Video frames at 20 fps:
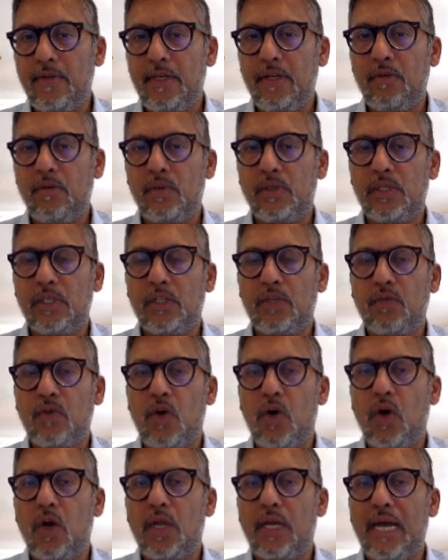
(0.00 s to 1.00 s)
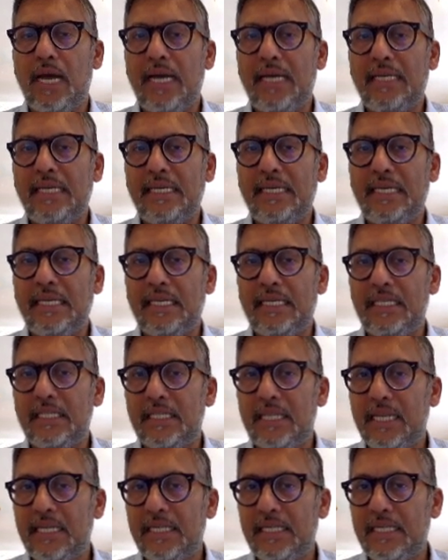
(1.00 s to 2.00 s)
users for all their IT needs,
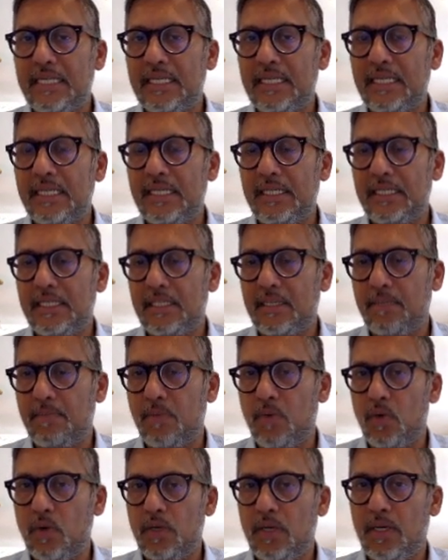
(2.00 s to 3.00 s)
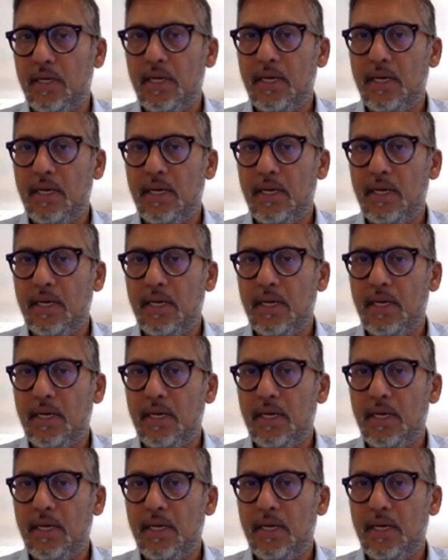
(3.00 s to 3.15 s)
that's internal support.